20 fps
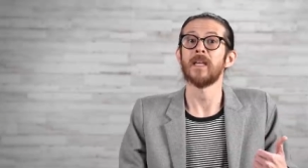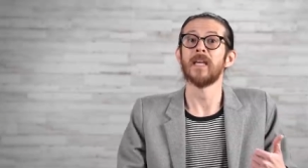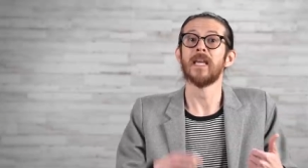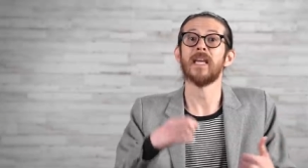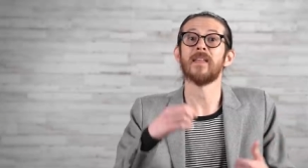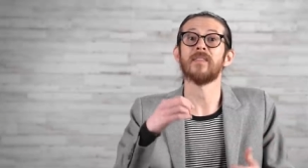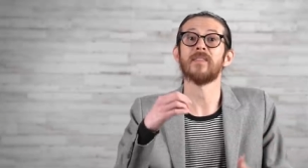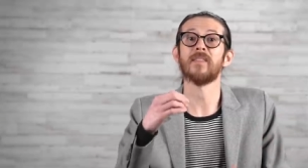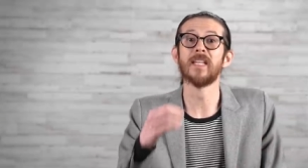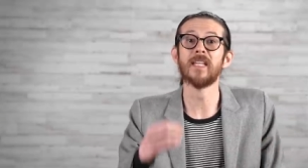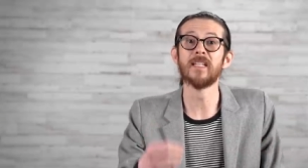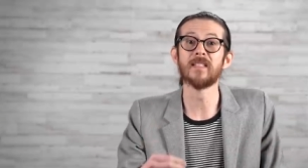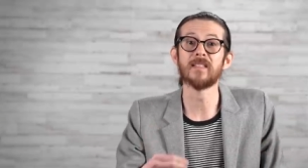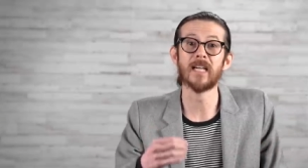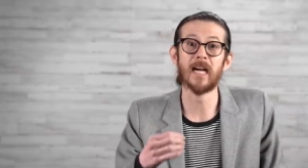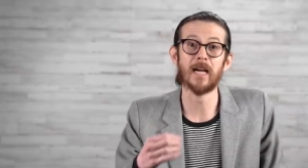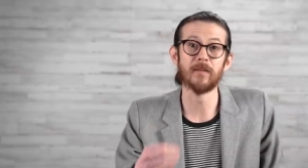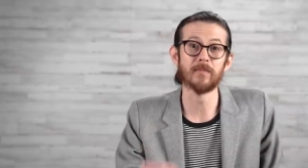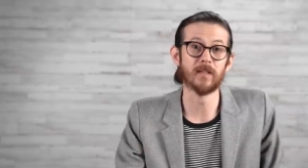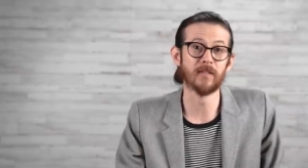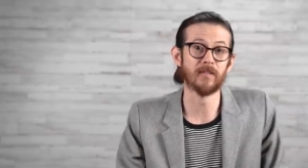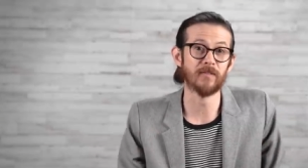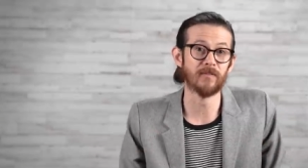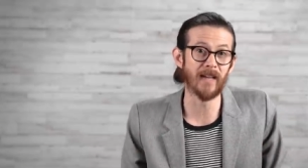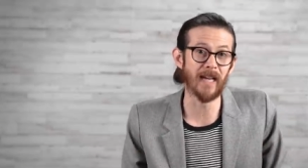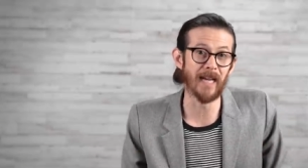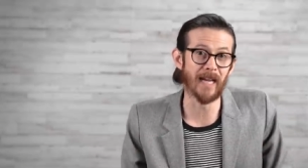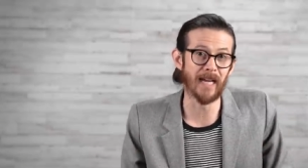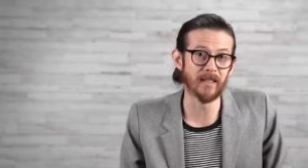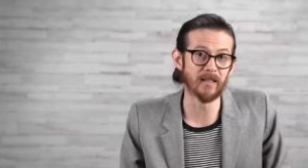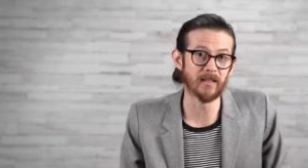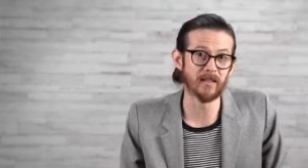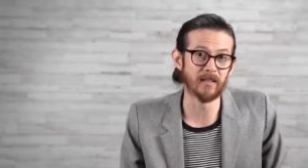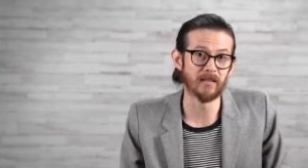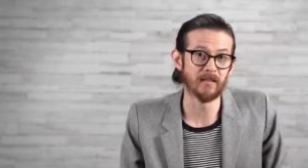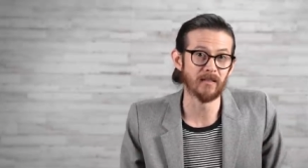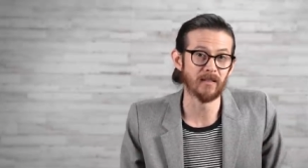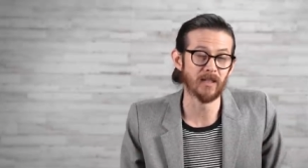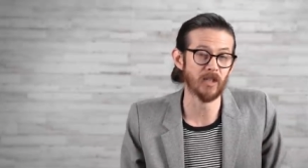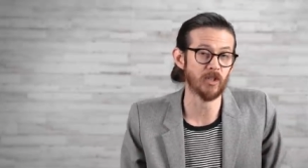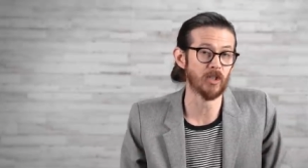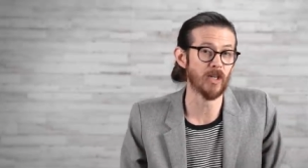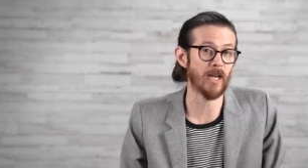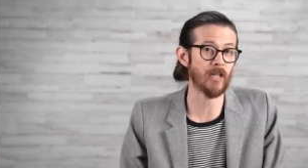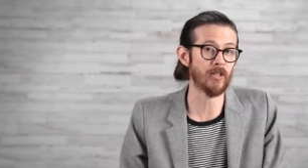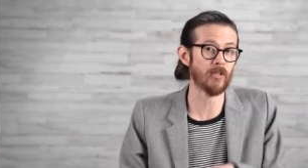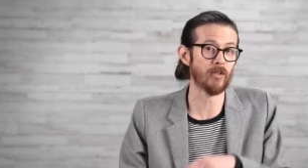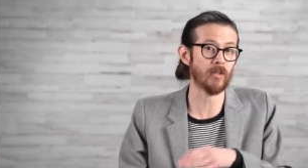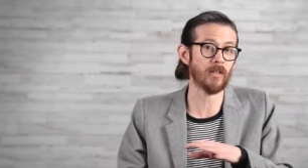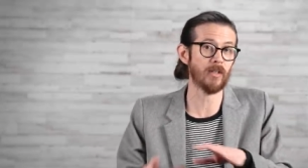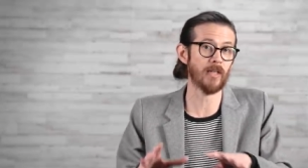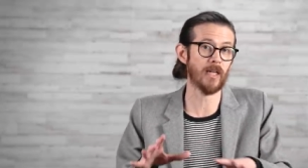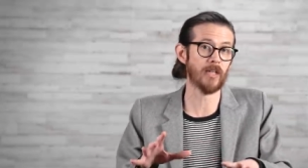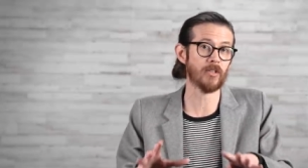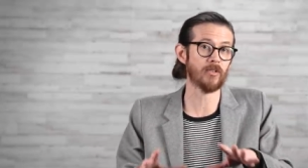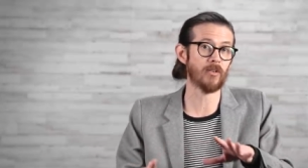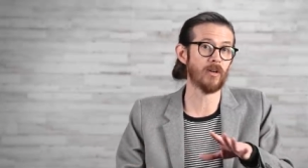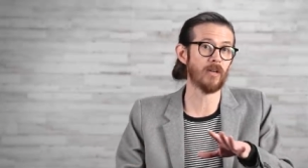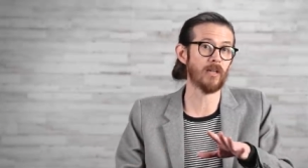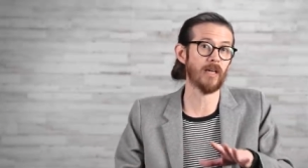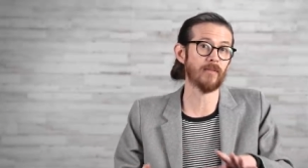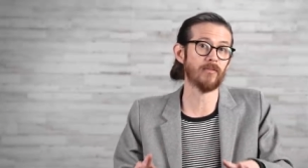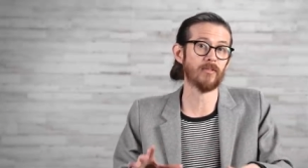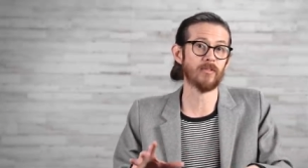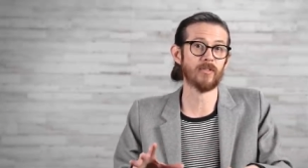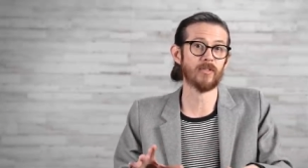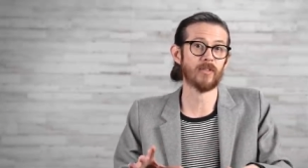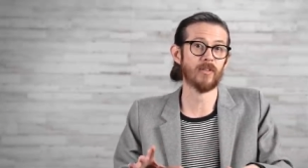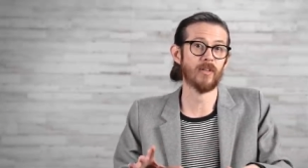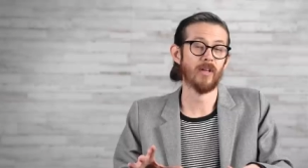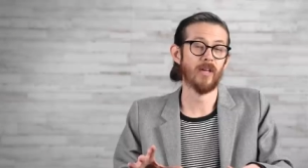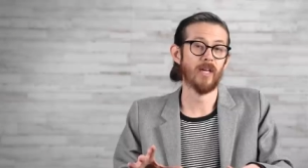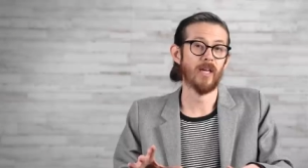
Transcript: And these types of fats can change your cholesterol levels.